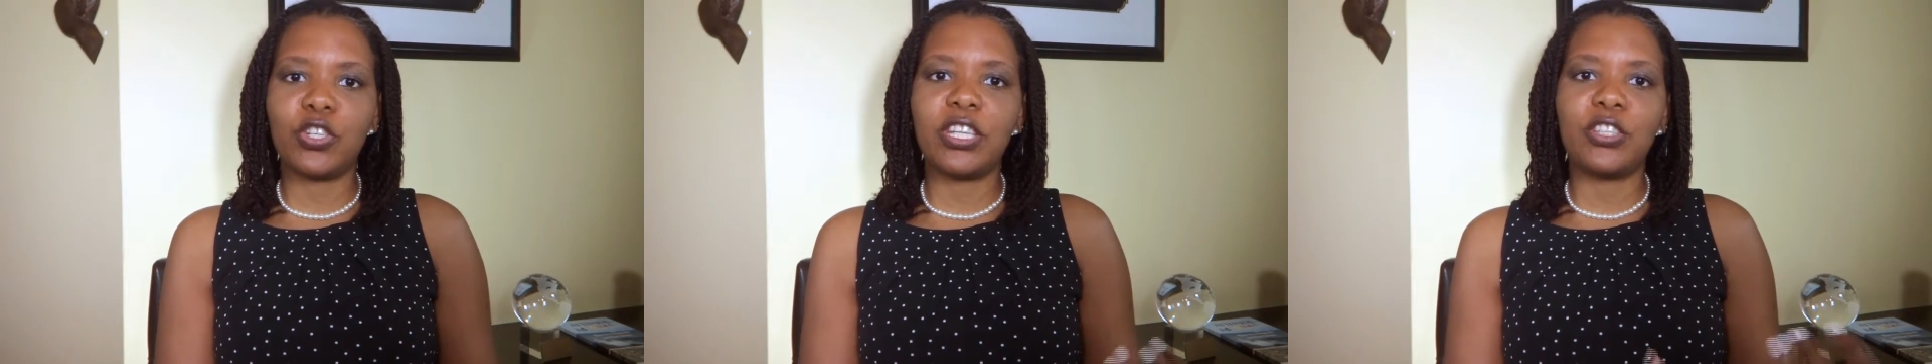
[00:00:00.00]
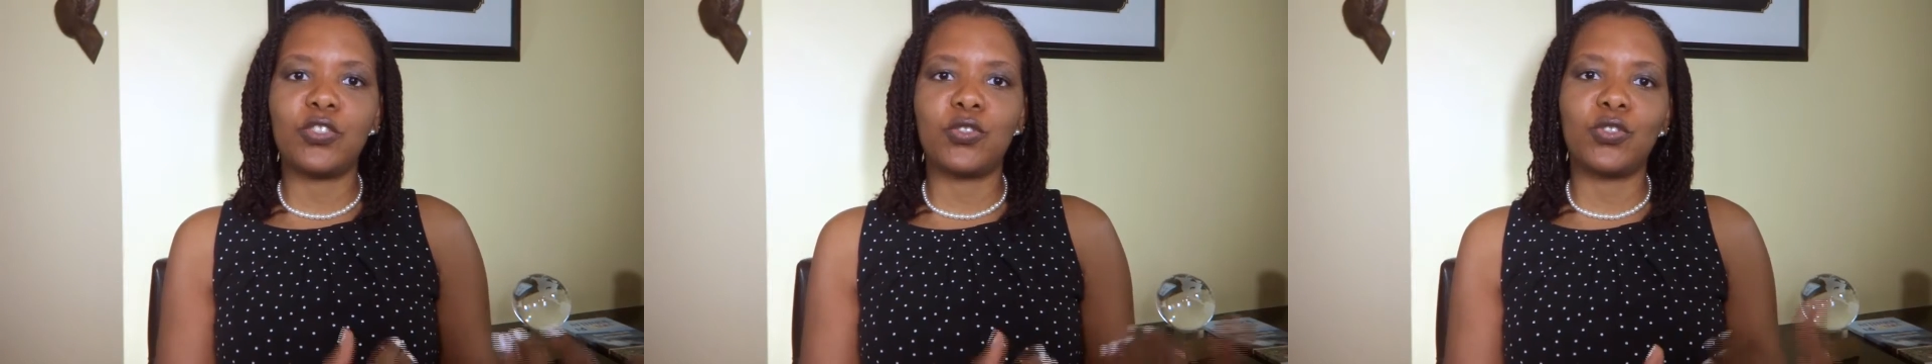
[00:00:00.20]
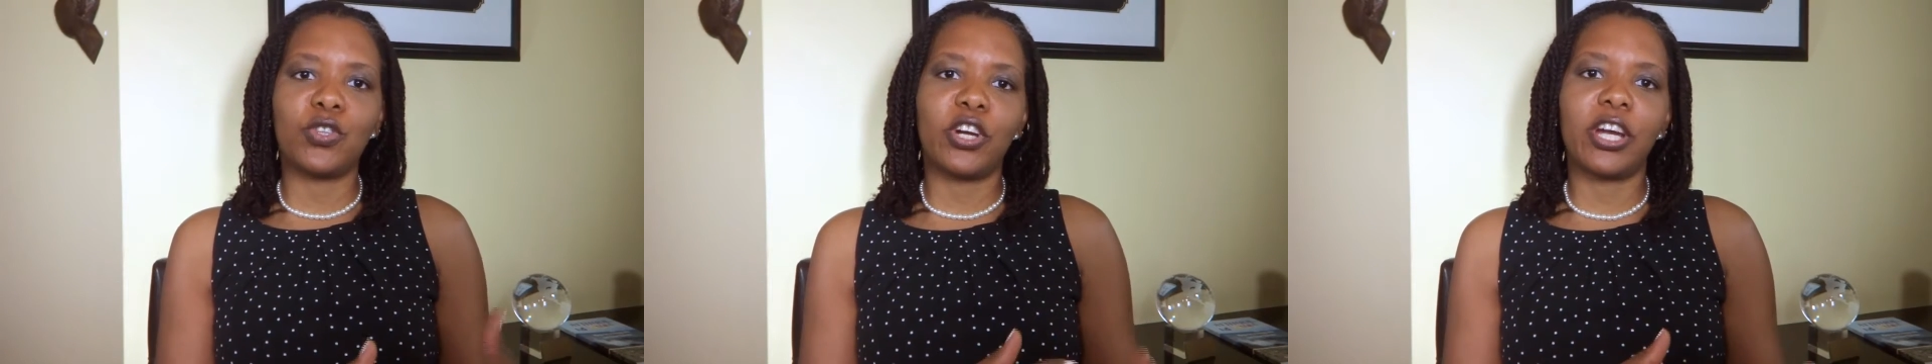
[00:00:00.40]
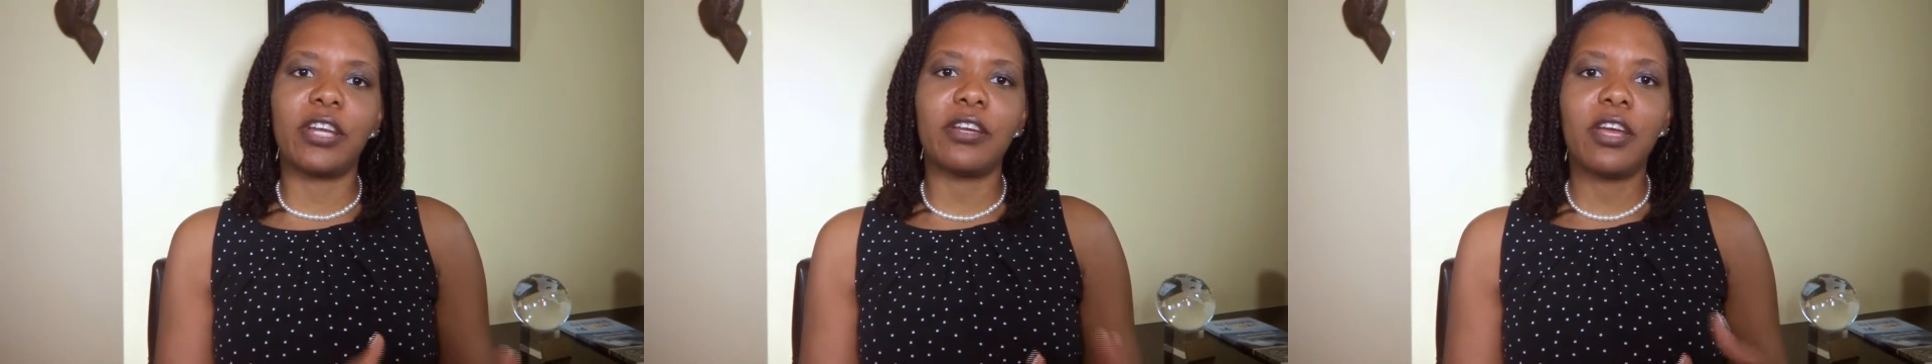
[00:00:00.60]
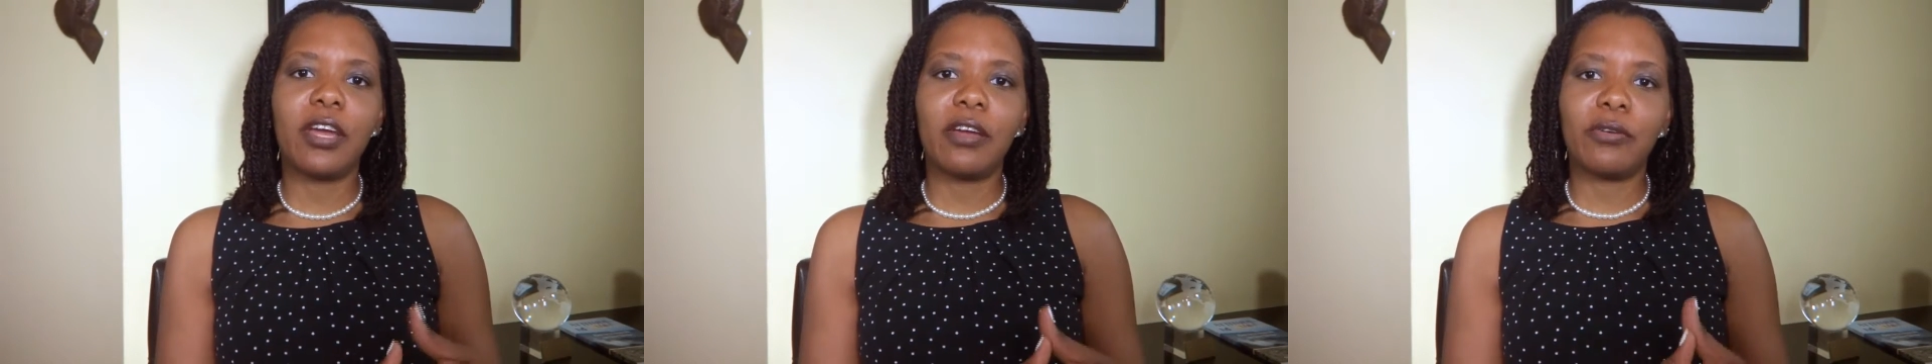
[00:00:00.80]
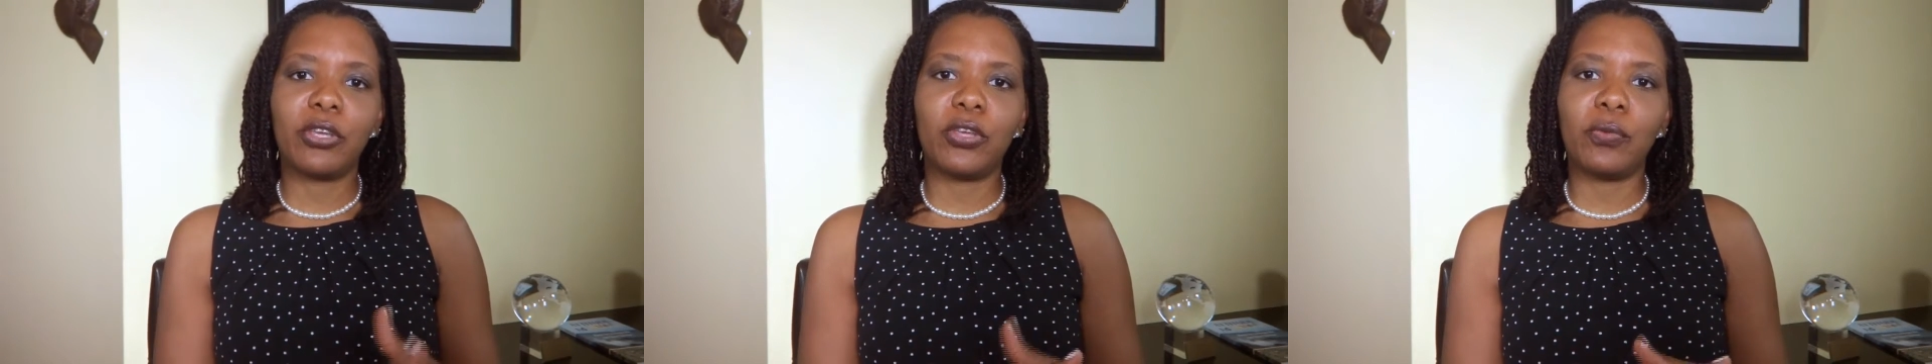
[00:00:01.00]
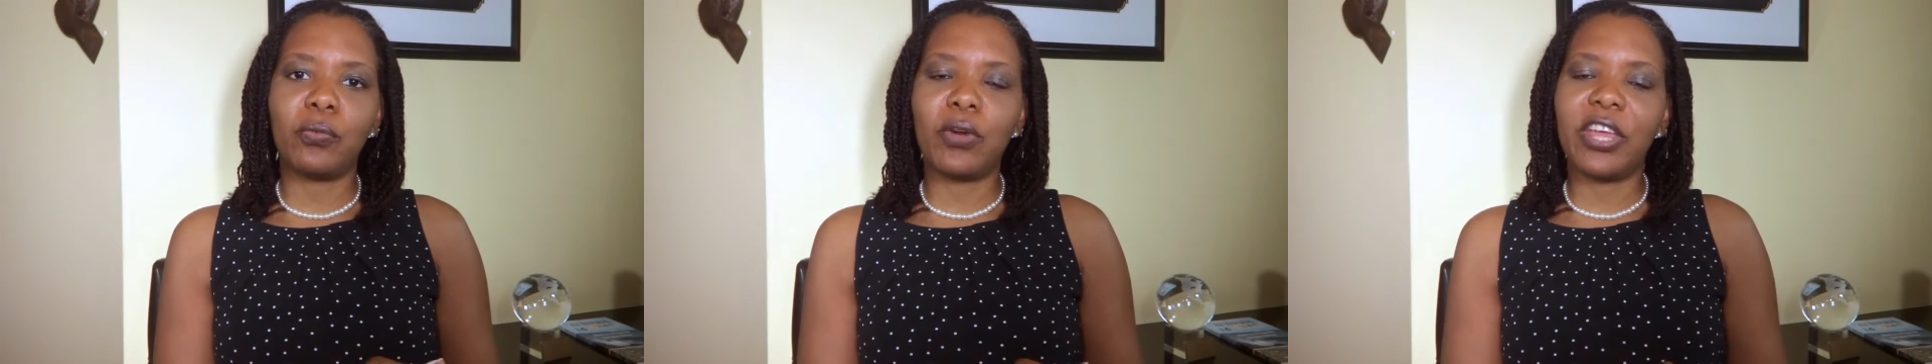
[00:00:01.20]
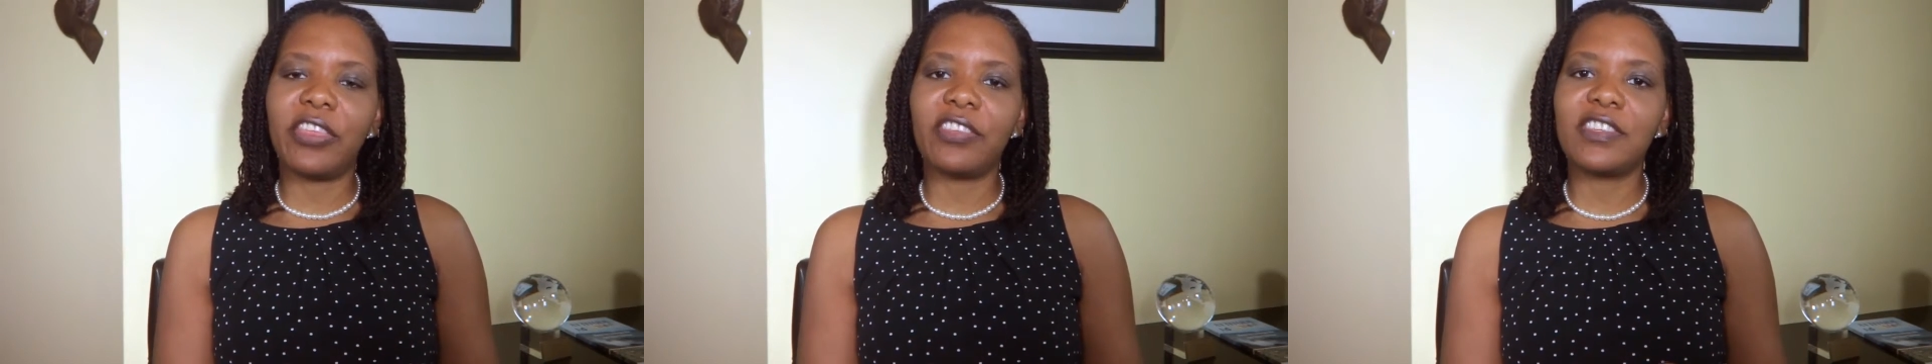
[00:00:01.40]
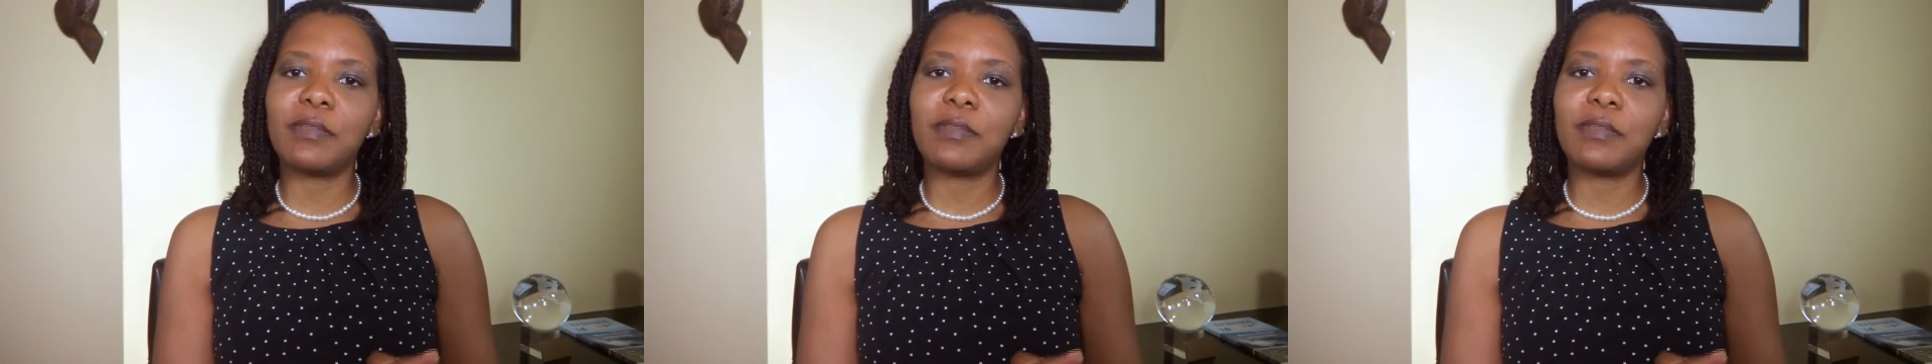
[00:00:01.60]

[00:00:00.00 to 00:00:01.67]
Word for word: You need to start with